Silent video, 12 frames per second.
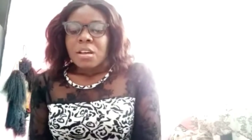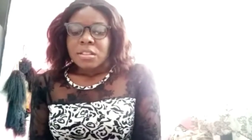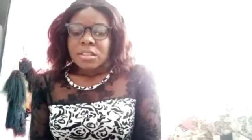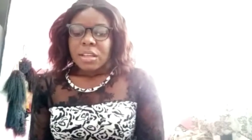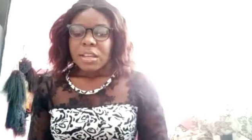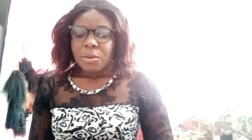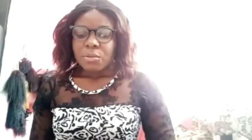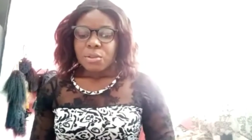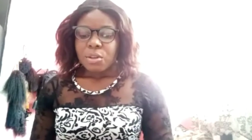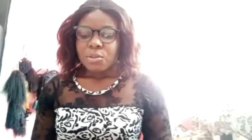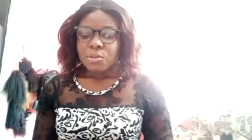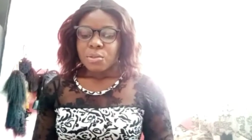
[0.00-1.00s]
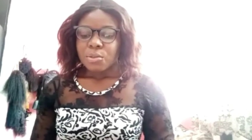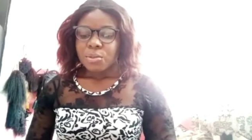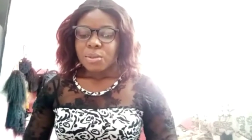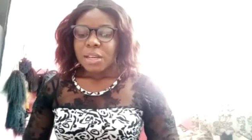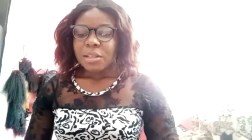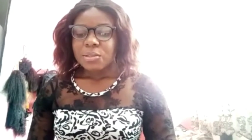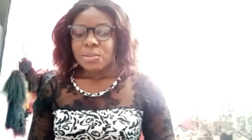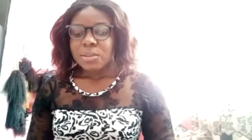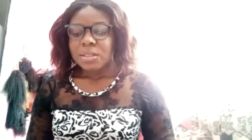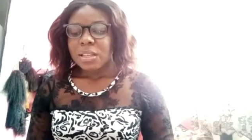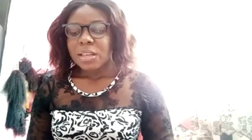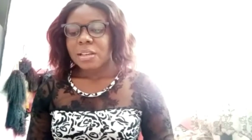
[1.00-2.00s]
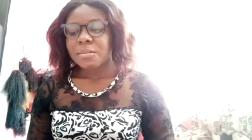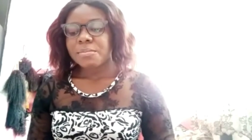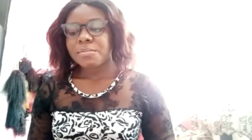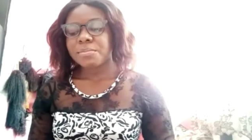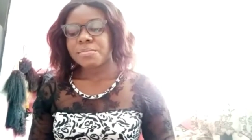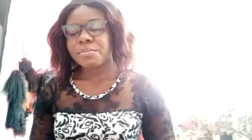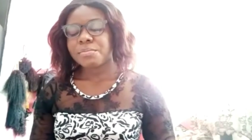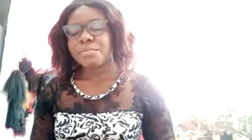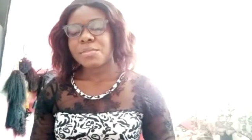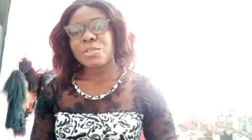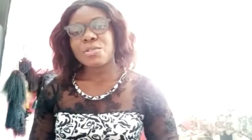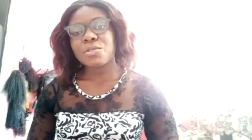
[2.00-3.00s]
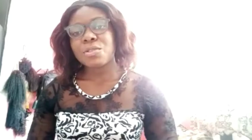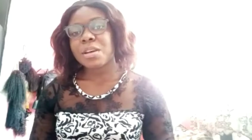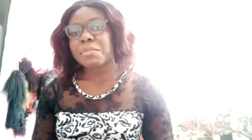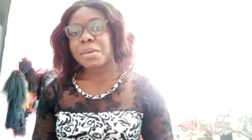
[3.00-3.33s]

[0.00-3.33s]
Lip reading: Then I would also like to say you should try and